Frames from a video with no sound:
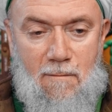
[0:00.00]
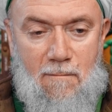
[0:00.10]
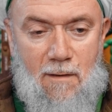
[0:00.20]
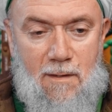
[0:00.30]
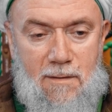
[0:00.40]

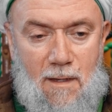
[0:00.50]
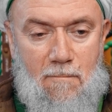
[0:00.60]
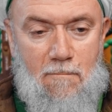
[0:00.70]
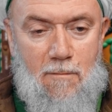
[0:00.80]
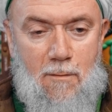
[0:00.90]
When
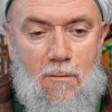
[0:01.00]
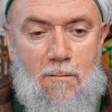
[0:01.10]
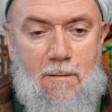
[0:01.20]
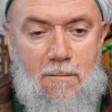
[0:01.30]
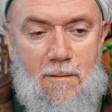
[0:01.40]
some
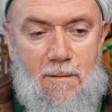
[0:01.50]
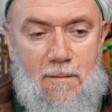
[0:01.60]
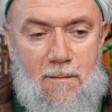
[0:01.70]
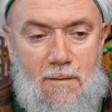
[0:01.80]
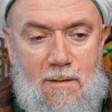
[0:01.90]
crook
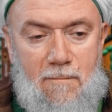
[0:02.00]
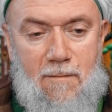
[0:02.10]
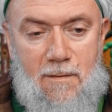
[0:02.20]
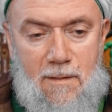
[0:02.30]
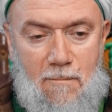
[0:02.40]
people
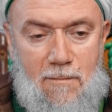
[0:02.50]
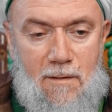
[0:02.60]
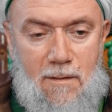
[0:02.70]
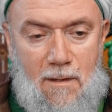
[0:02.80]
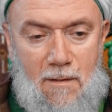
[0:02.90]
giving
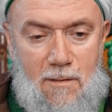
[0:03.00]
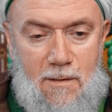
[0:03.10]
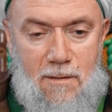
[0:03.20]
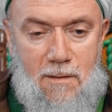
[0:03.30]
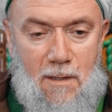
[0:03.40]
something,
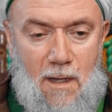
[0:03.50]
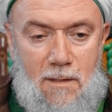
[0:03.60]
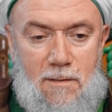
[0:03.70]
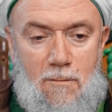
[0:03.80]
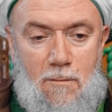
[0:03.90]
it is
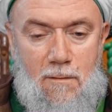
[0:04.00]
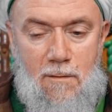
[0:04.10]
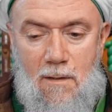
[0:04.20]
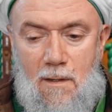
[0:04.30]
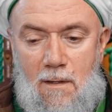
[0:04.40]
nice look.
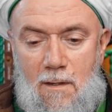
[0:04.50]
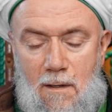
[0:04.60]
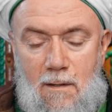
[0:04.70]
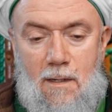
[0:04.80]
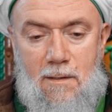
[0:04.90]

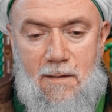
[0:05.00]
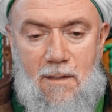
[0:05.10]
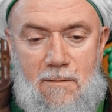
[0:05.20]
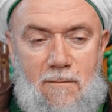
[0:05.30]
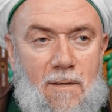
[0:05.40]
Yes,
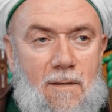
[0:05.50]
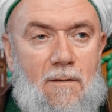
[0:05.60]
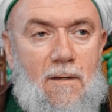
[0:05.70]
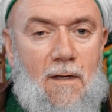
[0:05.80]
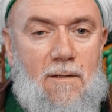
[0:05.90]
yes, very
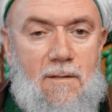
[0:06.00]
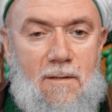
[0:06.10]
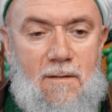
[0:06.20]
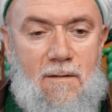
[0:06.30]
nice.